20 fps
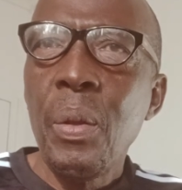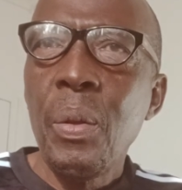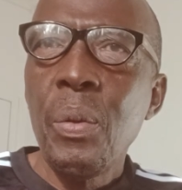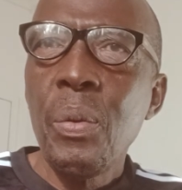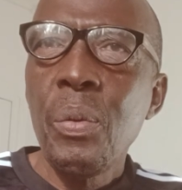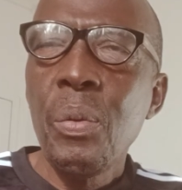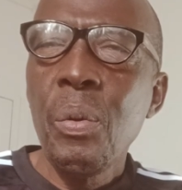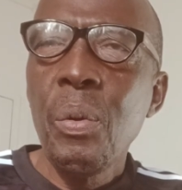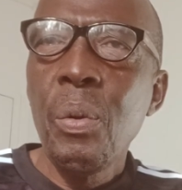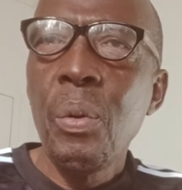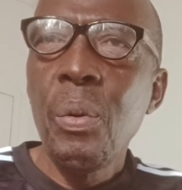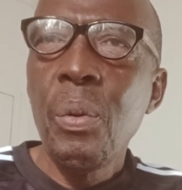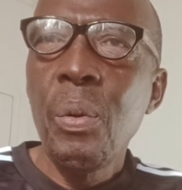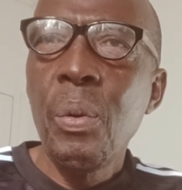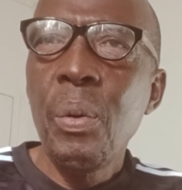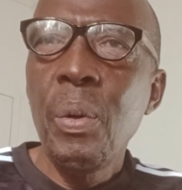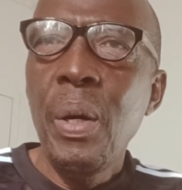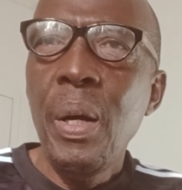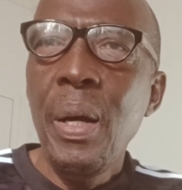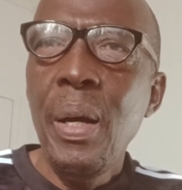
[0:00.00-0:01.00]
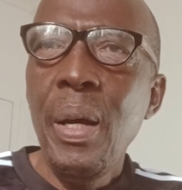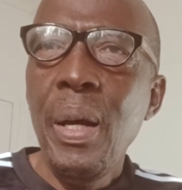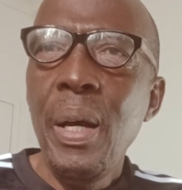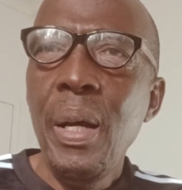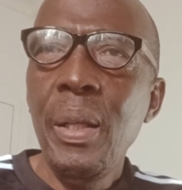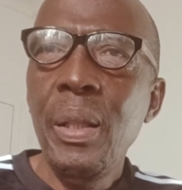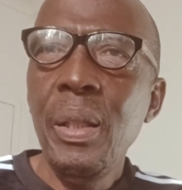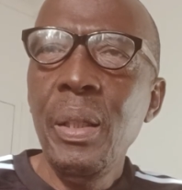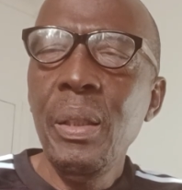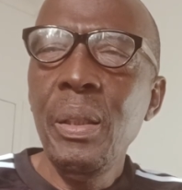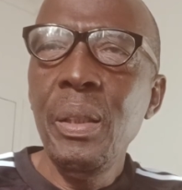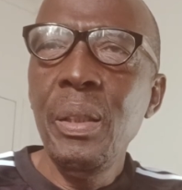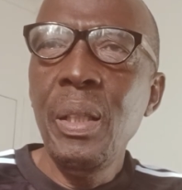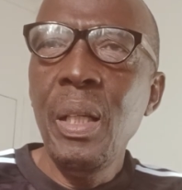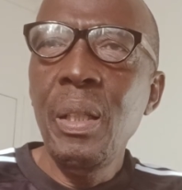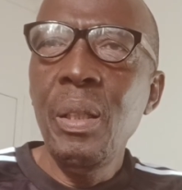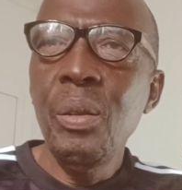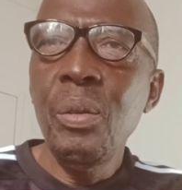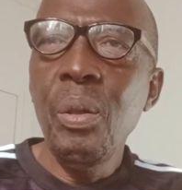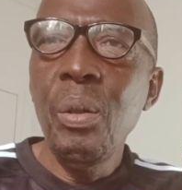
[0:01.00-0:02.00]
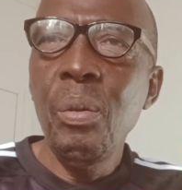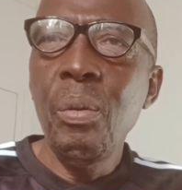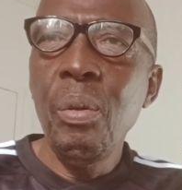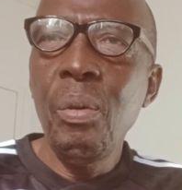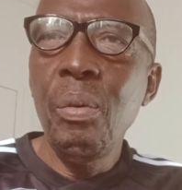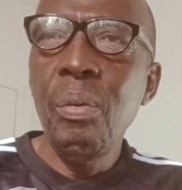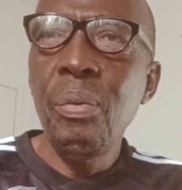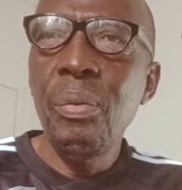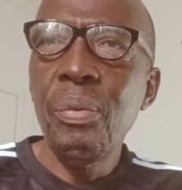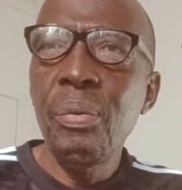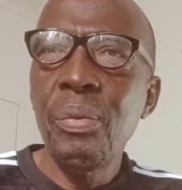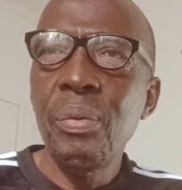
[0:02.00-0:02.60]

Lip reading: So I think these are the sort of